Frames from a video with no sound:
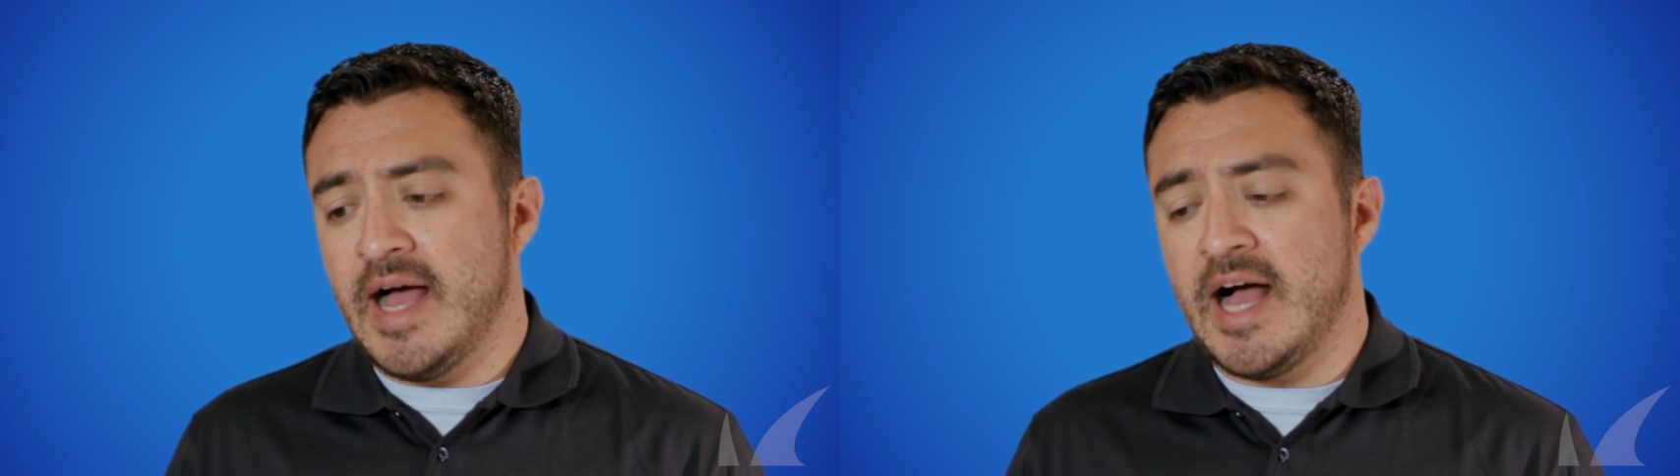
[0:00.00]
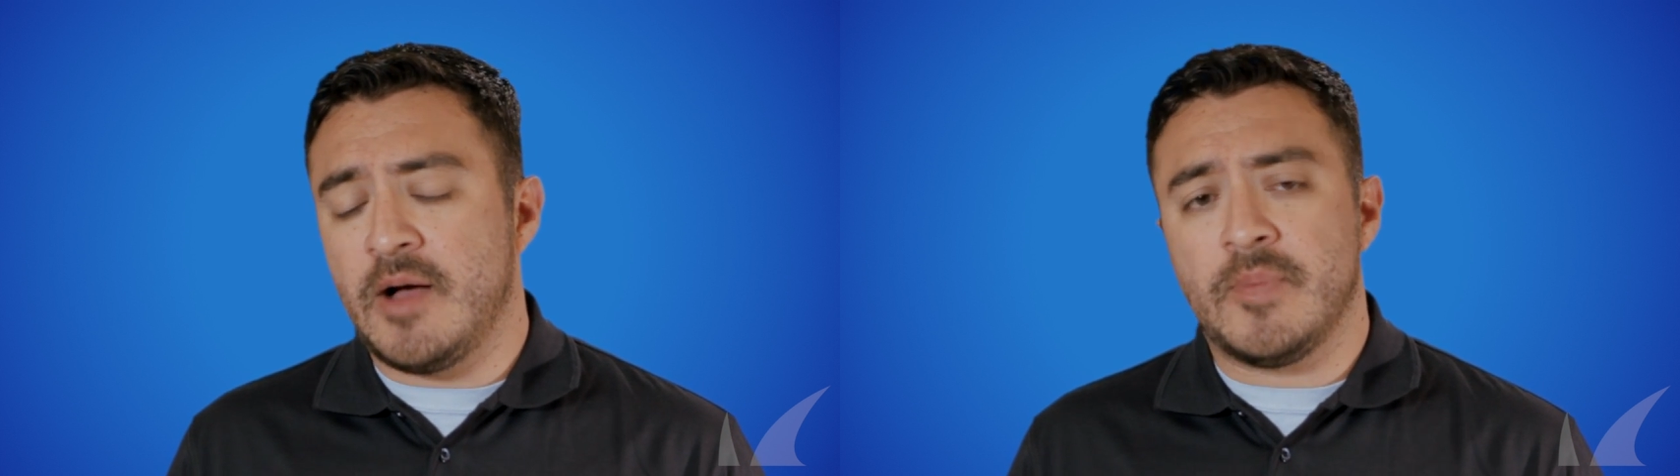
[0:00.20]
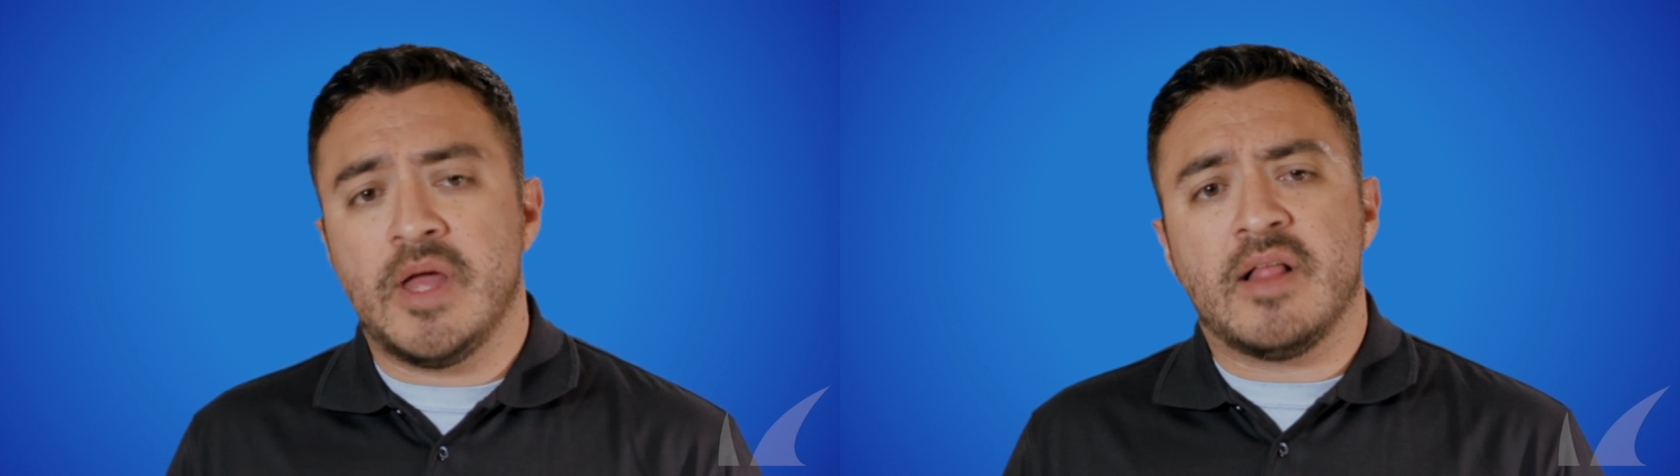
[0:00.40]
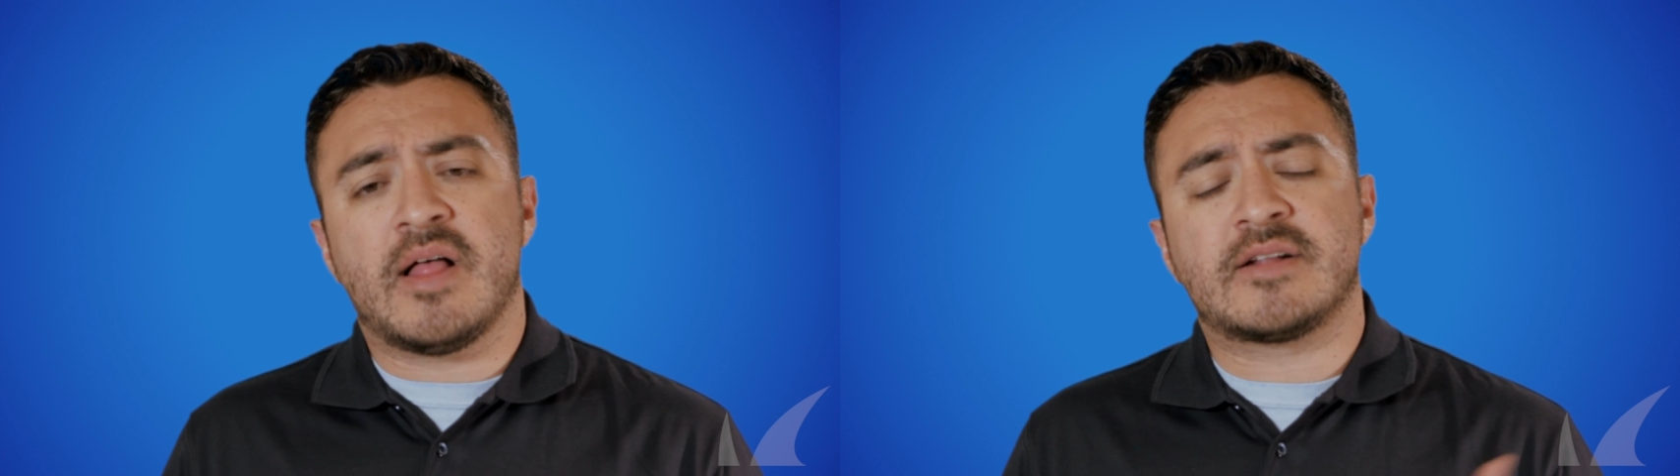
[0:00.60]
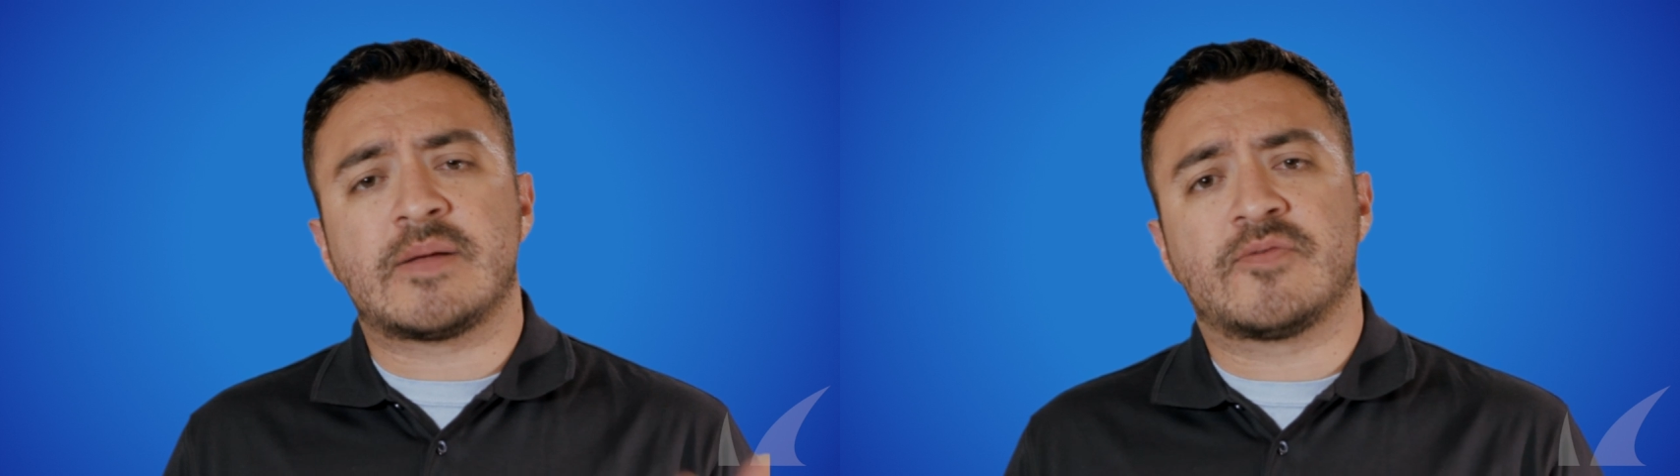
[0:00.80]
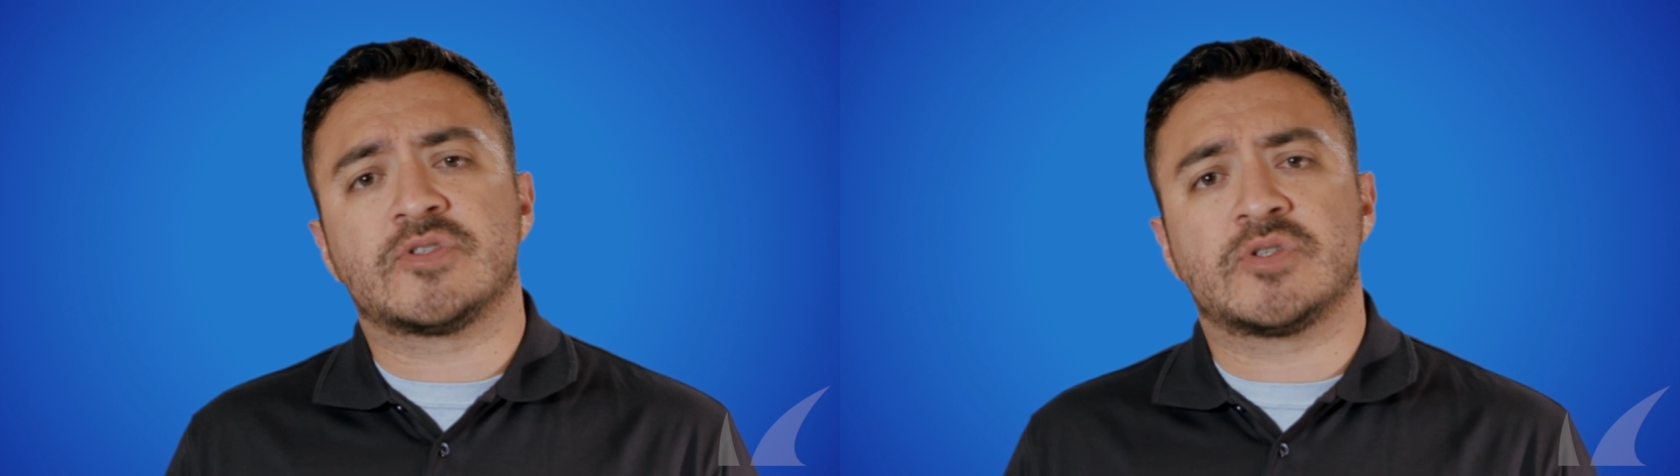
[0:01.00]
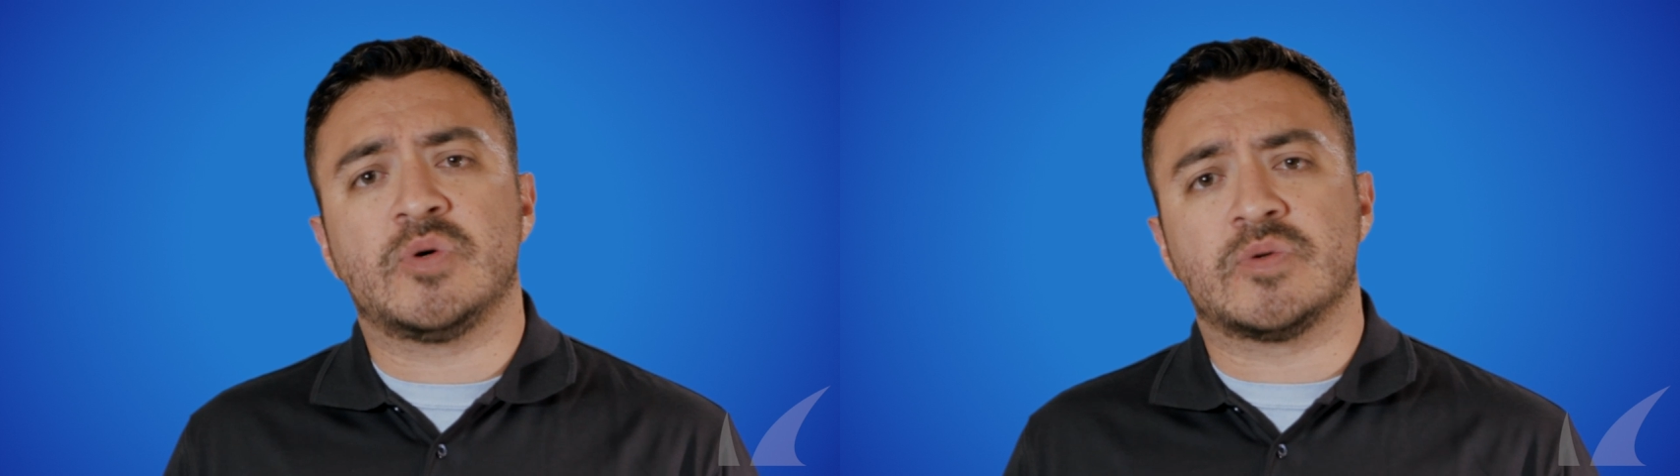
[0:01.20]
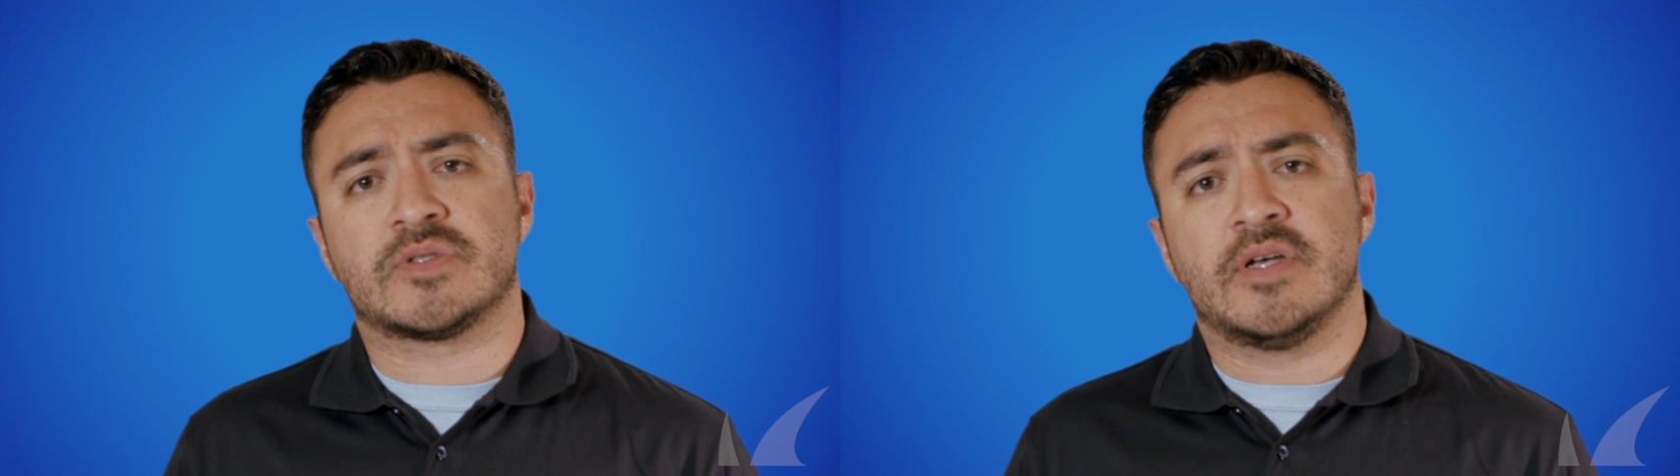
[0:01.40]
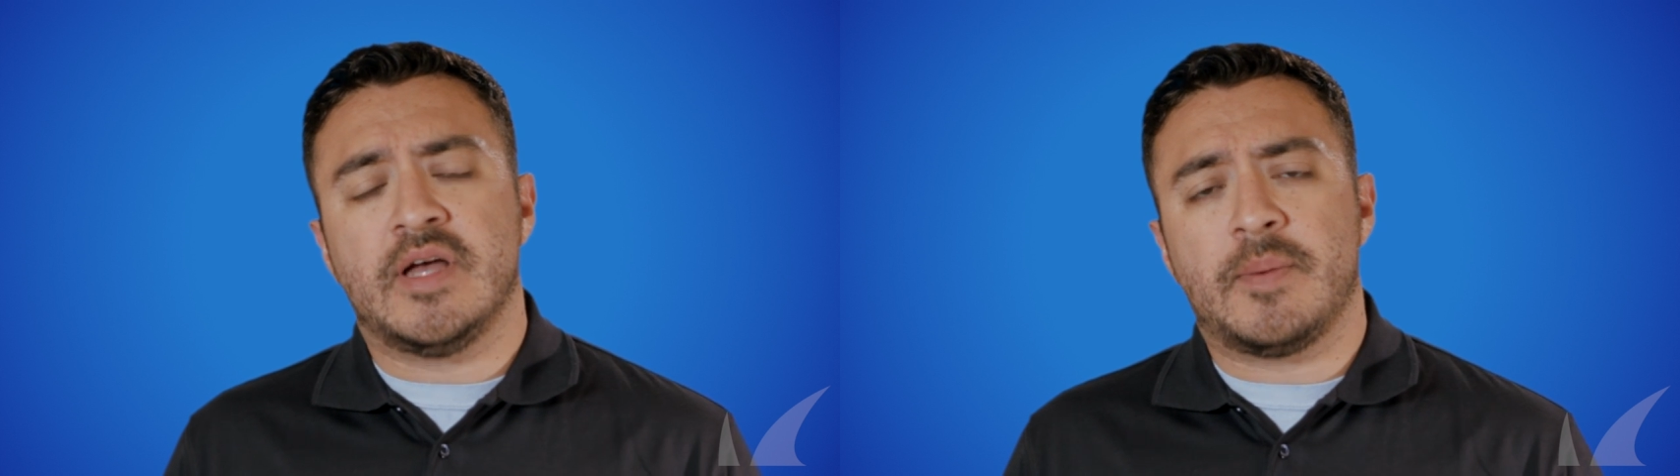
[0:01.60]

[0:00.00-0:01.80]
Um, a lot of times for schools,